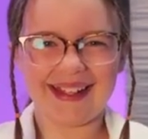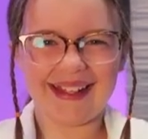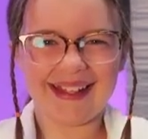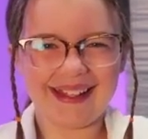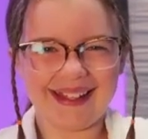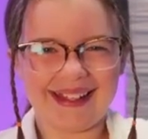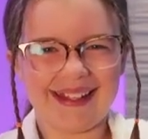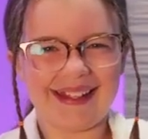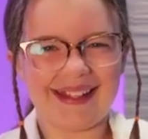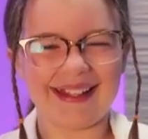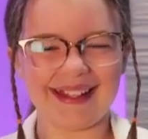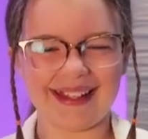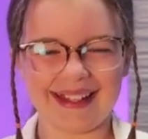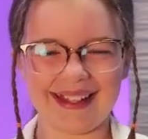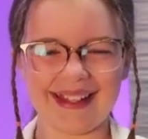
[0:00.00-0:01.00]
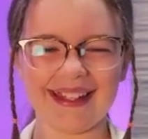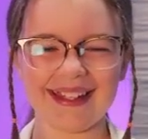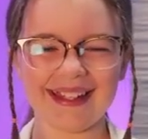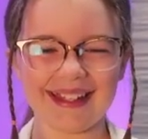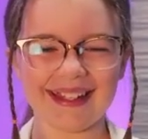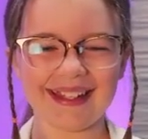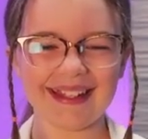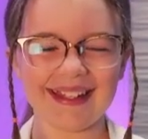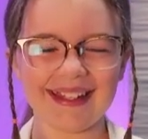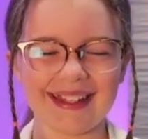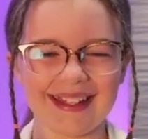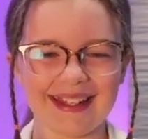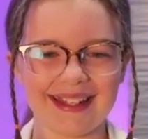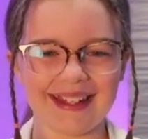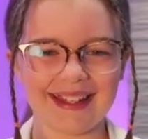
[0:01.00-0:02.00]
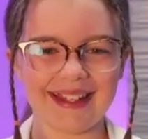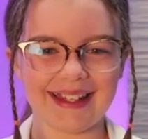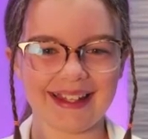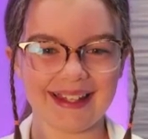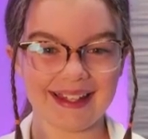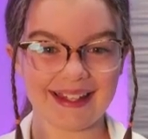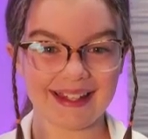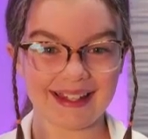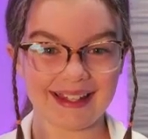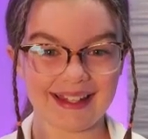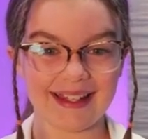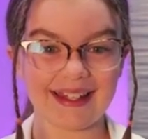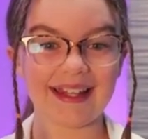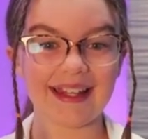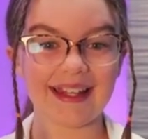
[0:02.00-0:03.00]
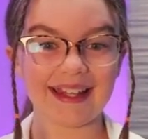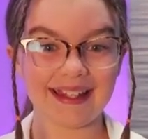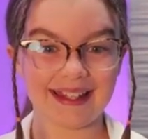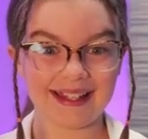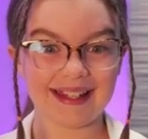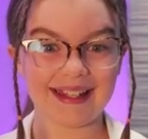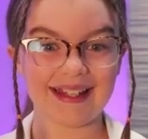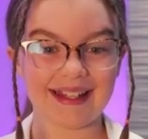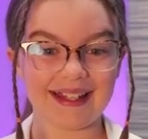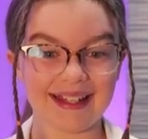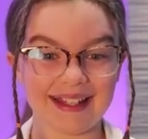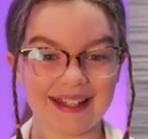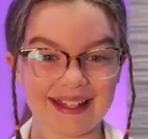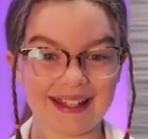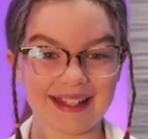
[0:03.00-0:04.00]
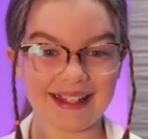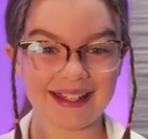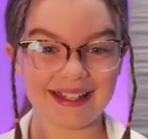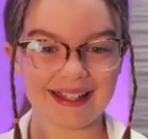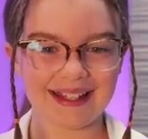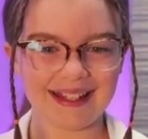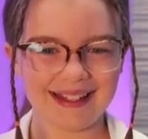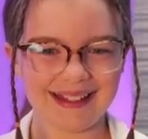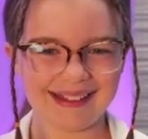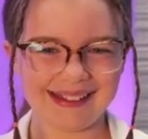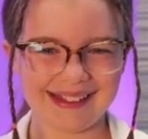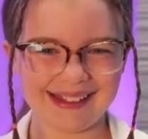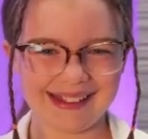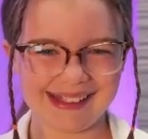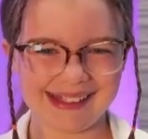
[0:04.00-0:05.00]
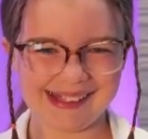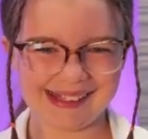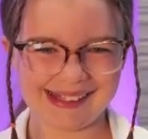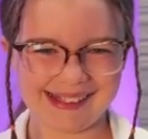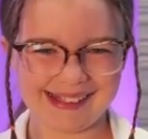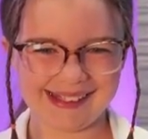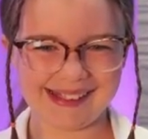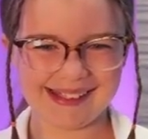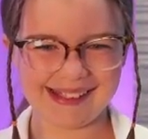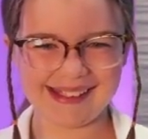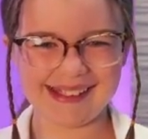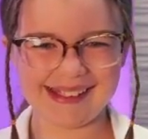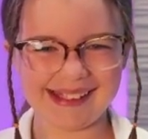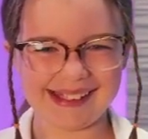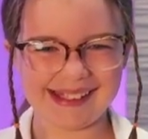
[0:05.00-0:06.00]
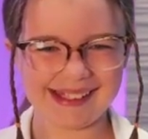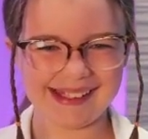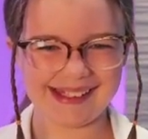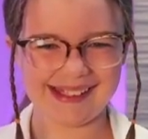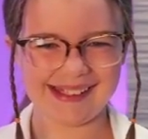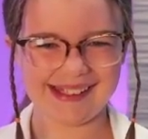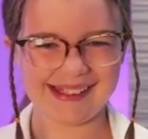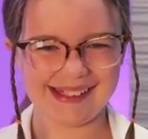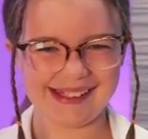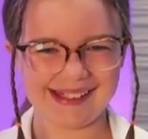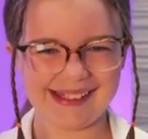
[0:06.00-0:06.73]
[no speech]